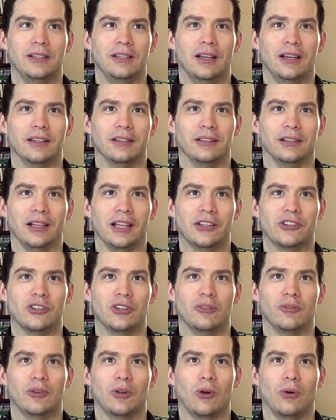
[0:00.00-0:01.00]
The
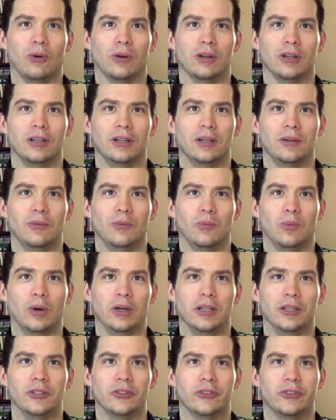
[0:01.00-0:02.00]
Legend of Korra
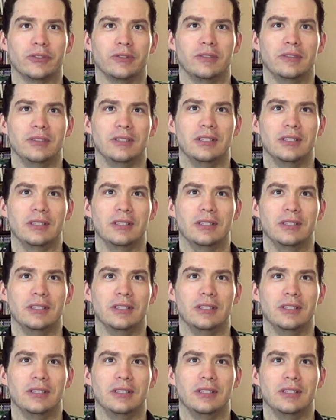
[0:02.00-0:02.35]
was